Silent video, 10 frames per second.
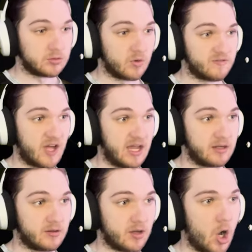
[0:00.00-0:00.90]
We're fine.
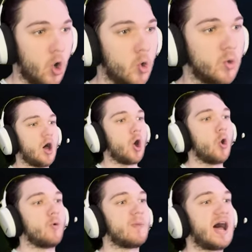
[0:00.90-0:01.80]
Oh,
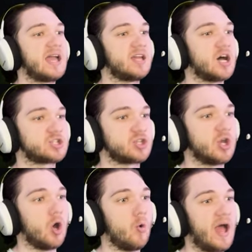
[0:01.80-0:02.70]
oh my gosh,
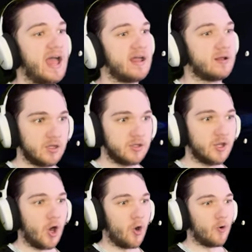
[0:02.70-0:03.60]
no way.
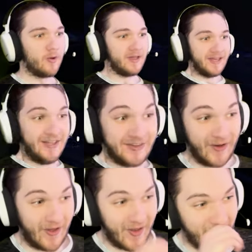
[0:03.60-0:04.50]
No. No,
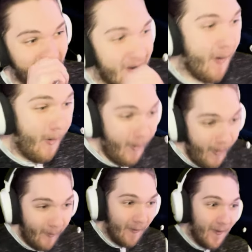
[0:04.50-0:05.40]
no, no,
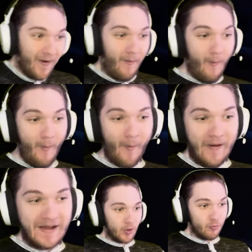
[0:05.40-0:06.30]
no.